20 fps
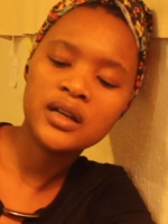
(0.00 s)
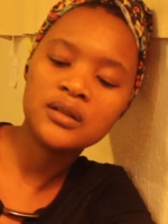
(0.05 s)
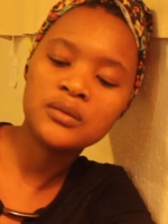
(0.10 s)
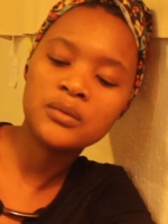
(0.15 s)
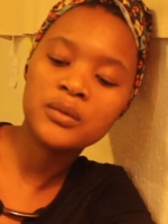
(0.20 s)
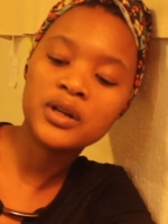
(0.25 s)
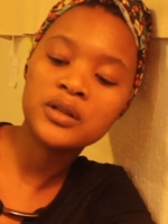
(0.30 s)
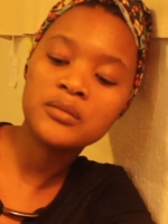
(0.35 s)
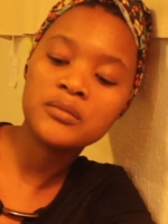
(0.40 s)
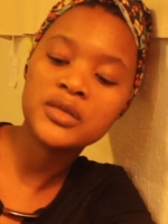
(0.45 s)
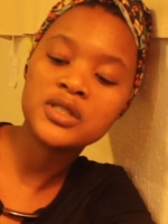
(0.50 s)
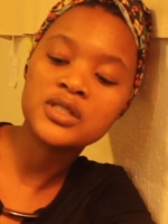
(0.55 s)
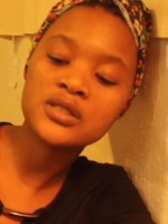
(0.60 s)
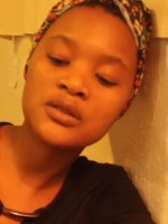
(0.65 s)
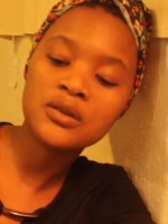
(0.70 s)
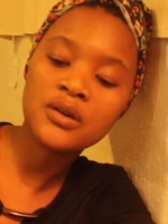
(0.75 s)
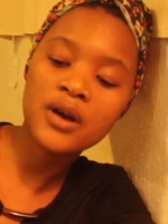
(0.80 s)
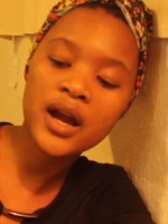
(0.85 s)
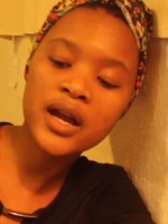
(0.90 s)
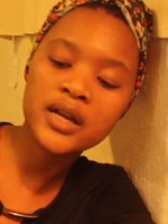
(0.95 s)
and one
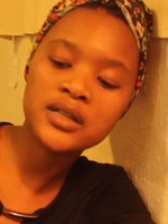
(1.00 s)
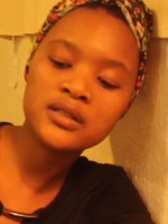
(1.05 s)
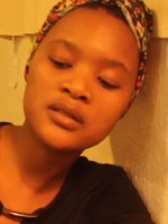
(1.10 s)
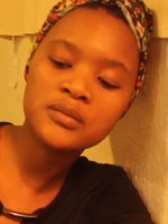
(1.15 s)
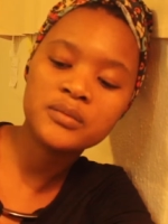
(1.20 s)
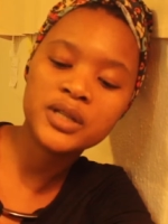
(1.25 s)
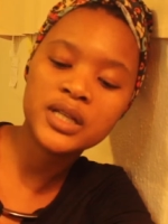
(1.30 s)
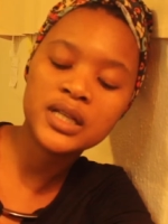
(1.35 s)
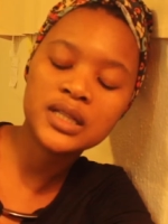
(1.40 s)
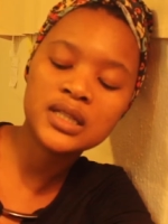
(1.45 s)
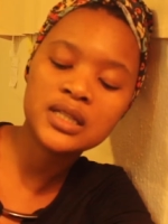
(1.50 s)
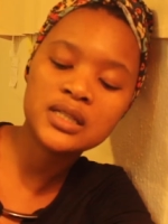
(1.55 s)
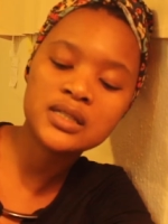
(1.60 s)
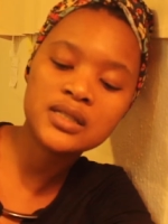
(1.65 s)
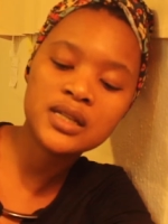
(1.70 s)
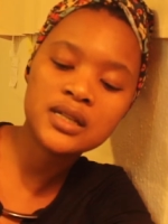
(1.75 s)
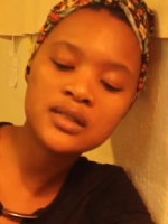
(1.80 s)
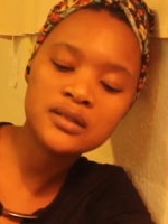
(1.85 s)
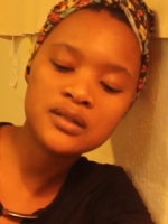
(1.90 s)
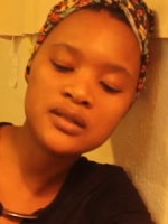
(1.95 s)
must cry to be at the
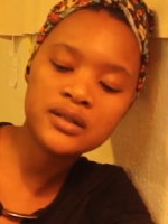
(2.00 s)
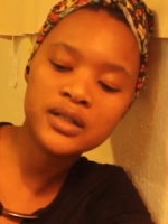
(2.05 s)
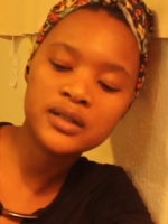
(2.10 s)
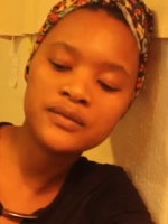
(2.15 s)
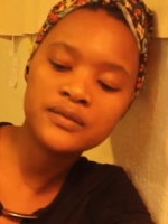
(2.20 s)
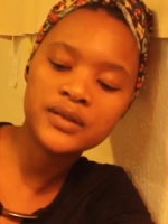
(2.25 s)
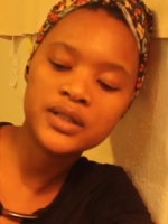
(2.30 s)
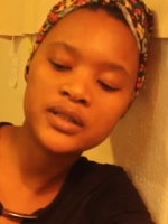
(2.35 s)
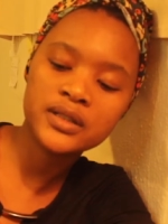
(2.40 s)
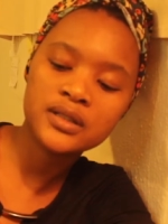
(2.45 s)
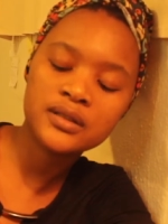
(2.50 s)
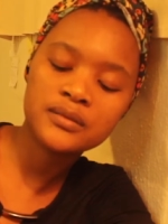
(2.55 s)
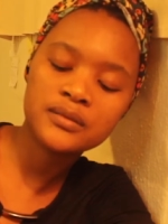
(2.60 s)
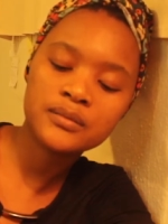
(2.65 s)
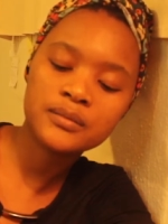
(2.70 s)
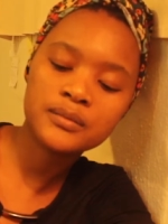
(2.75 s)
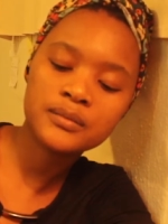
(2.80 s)
center of it.